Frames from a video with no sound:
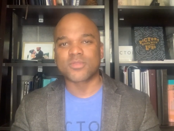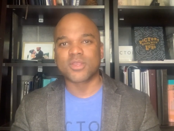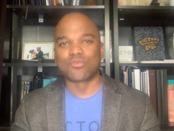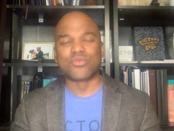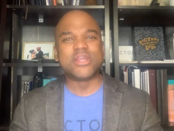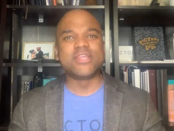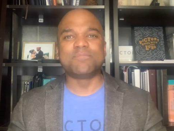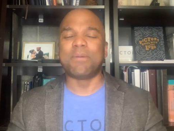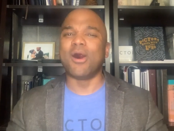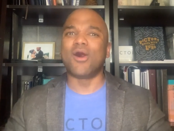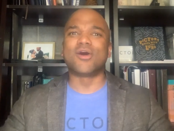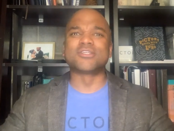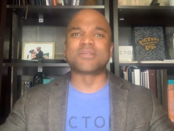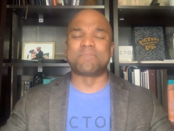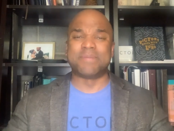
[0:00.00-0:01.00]
Read
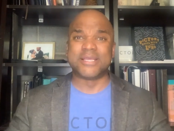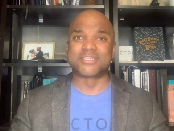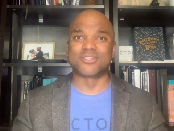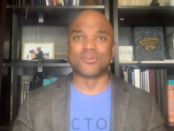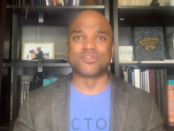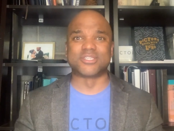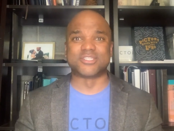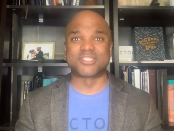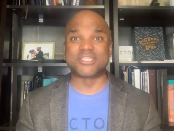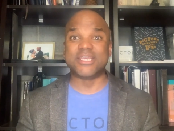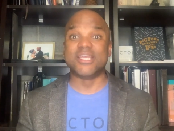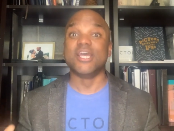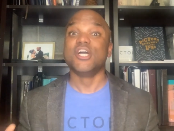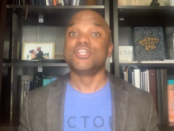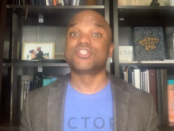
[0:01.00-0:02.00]
Paul's epistles and
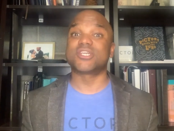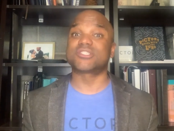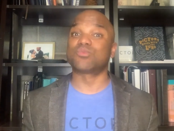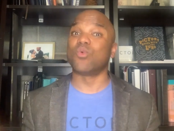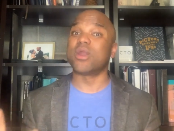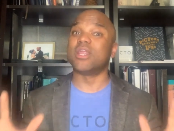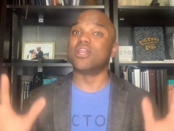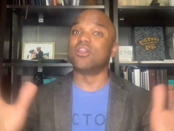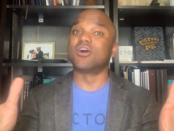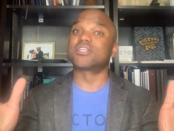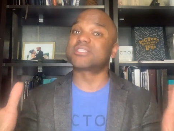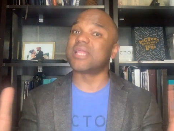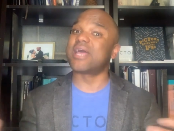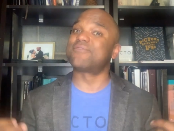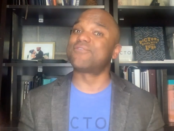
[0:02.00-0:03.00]
see just what it
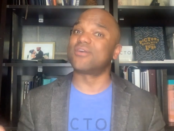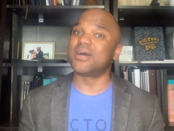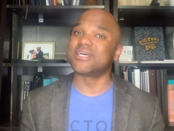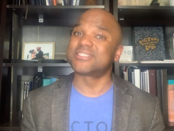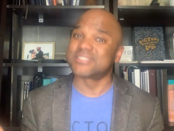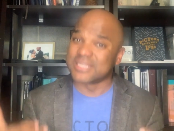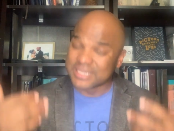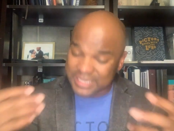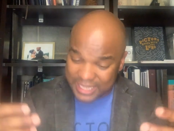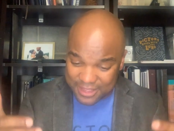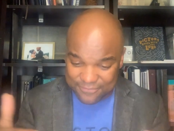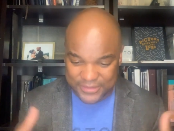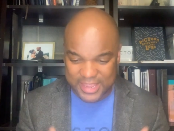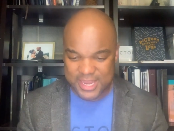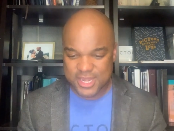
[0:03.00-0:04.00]
looks like for us to
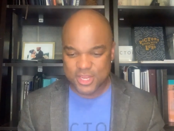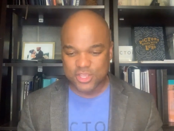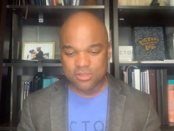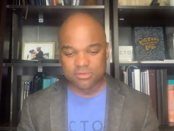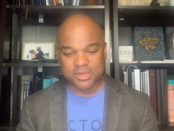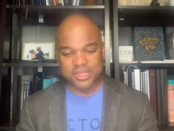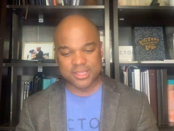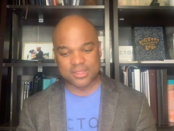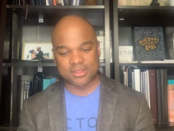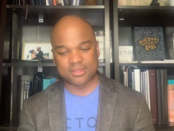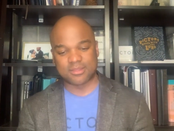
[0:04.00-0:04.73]
live in unity.